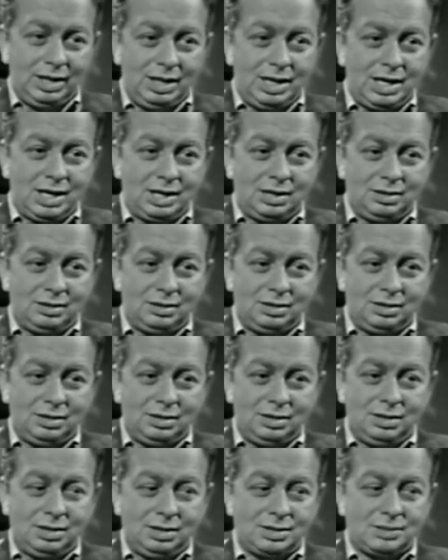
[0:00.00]
And
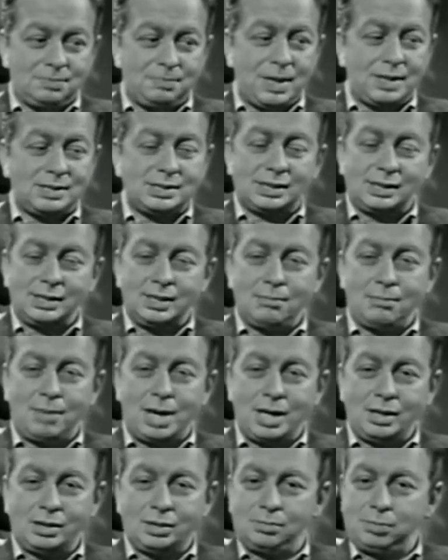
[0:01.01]
it is basically a
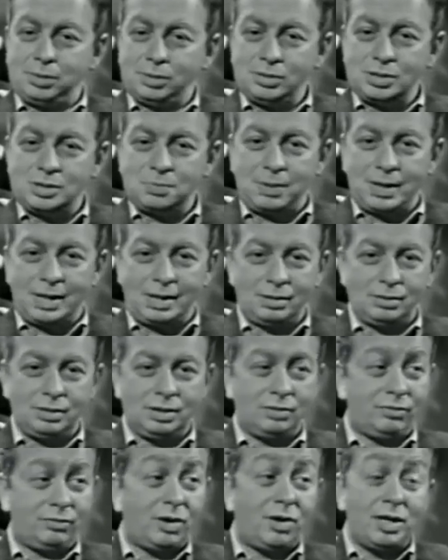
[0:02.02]
minor blues pattern
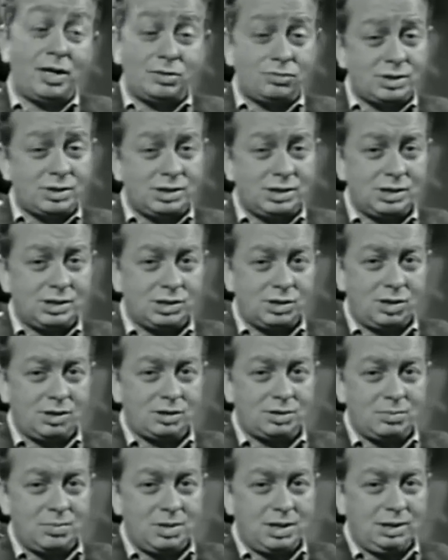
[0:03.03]
and a very interesting
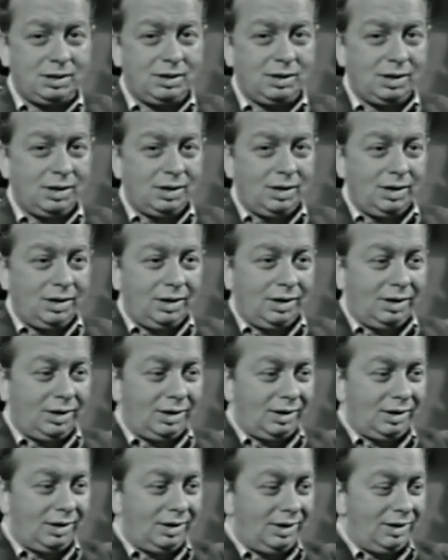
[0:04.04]
song to me.
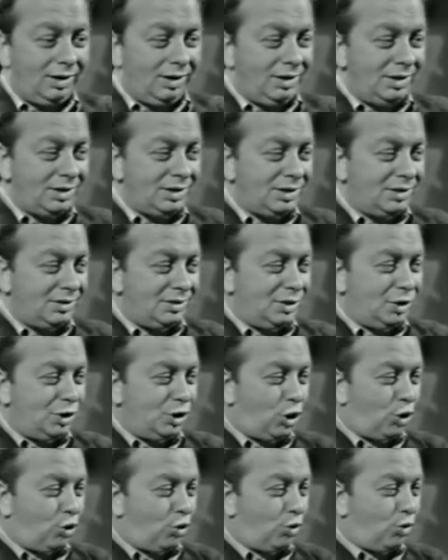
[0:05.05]
Uh, it is
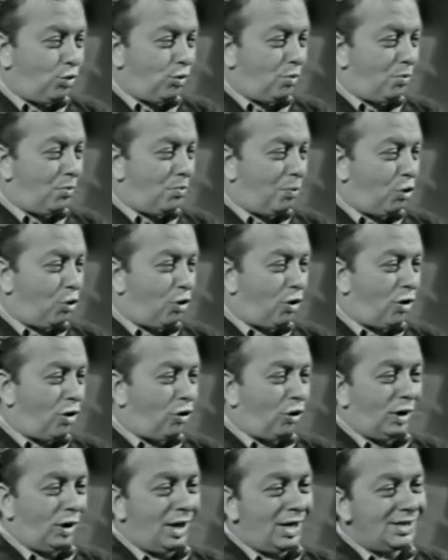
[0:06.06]
no more
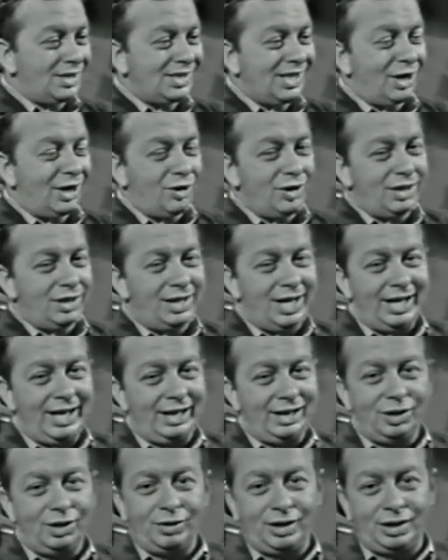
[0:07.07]
or less erudite
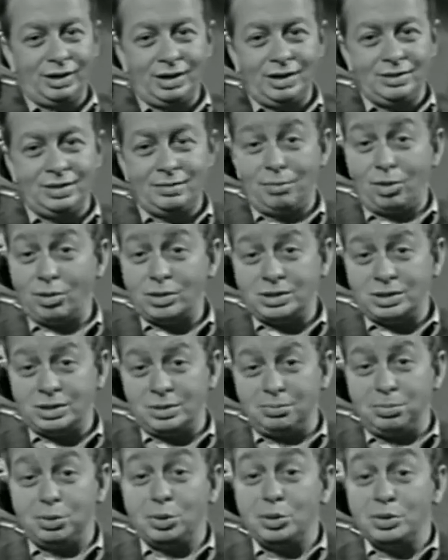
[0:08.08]
lyrically than most of
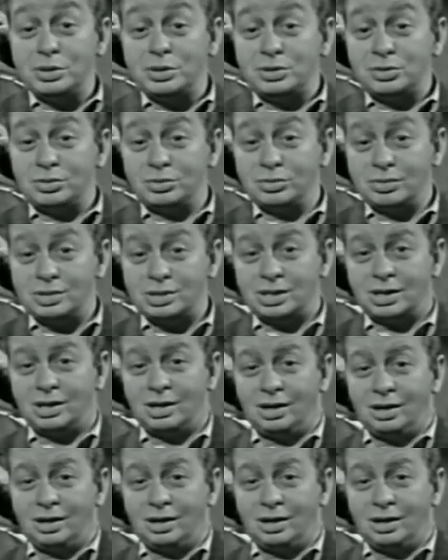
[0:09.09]
the blues tunes